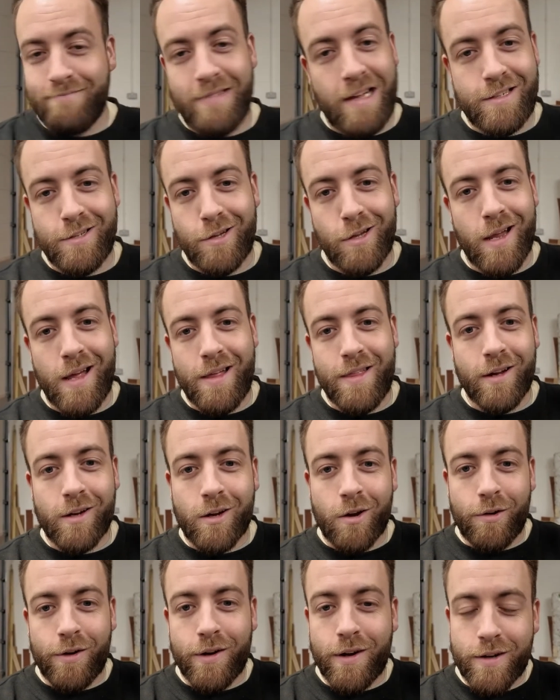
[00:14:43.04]
I don't like that
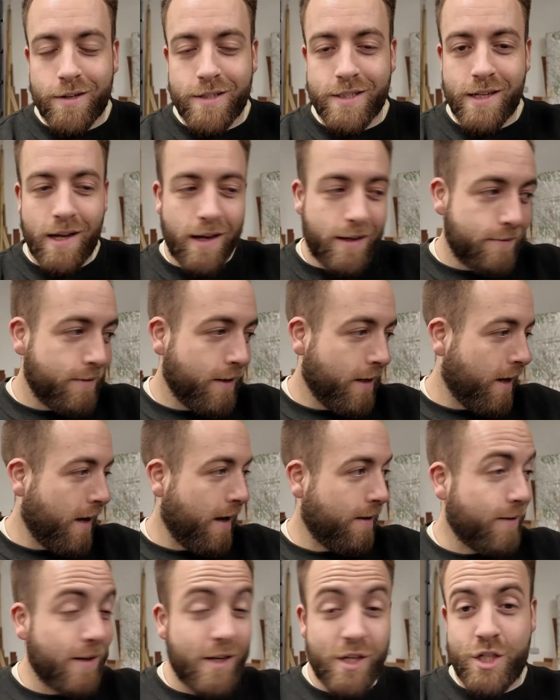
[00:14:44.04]
corridor design.
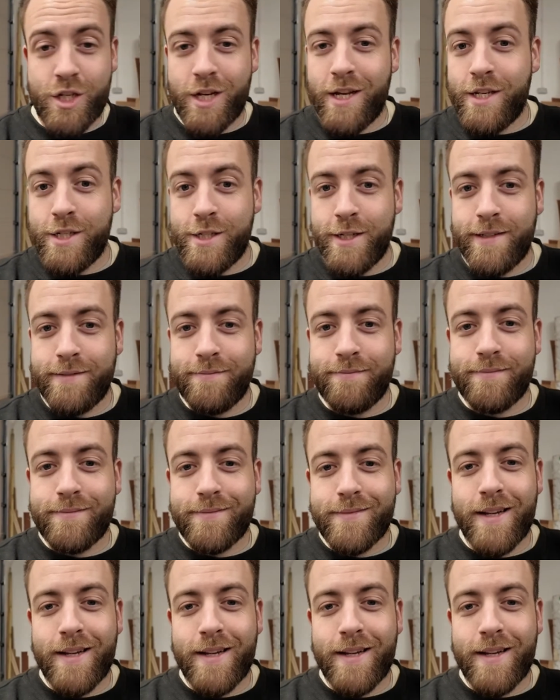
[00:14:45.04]
I'm going to change it.